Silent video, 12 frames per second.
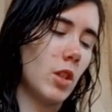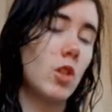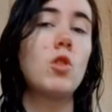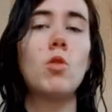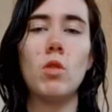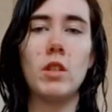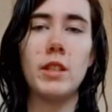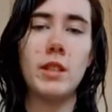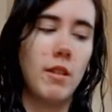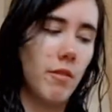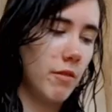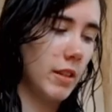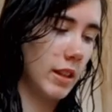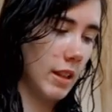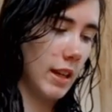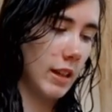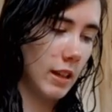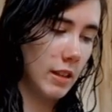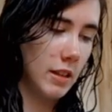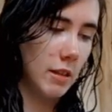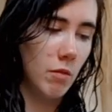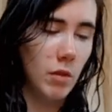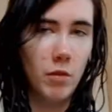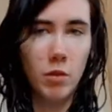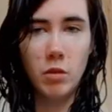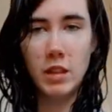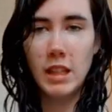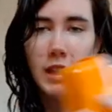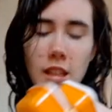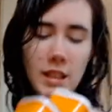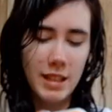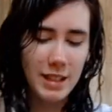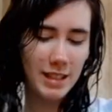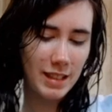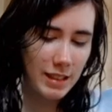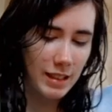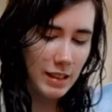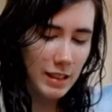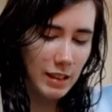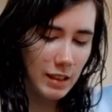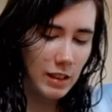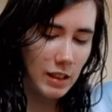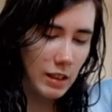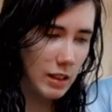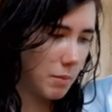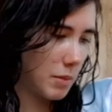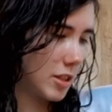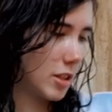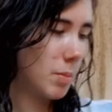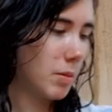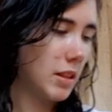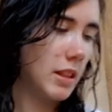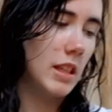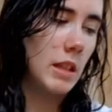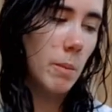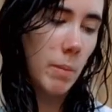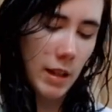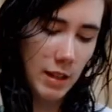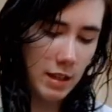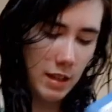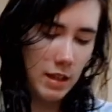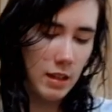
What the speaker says: store stuff in like I did with all these. Let me just put these back.